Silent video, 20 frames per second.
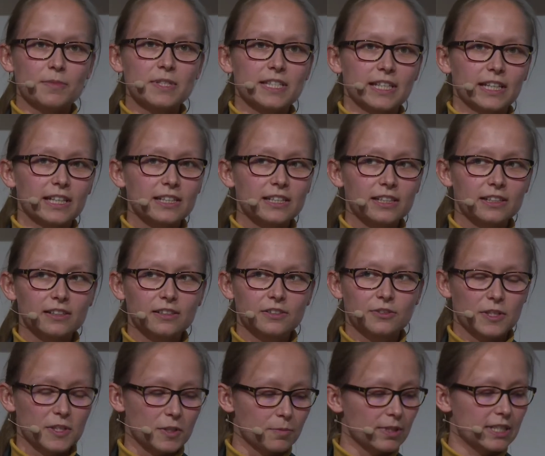signal,
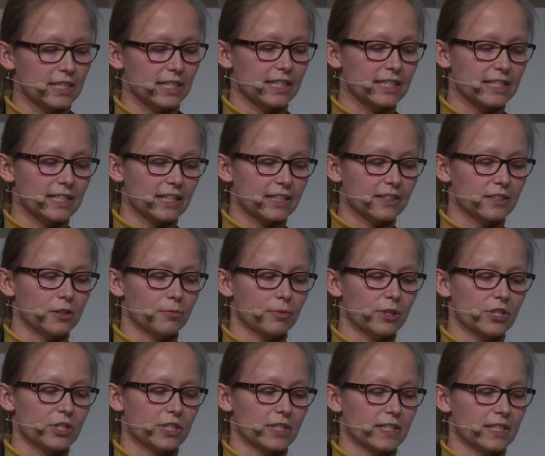transmitting signal,
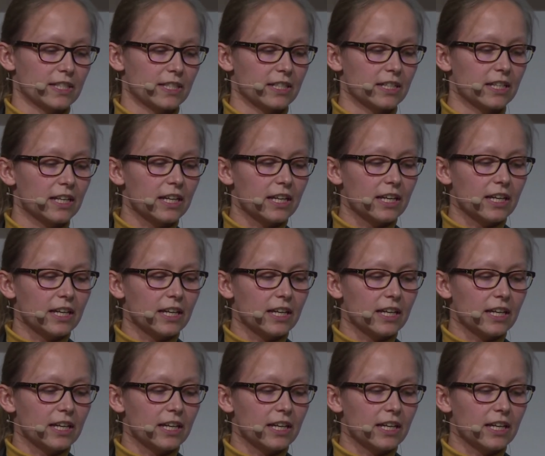which is a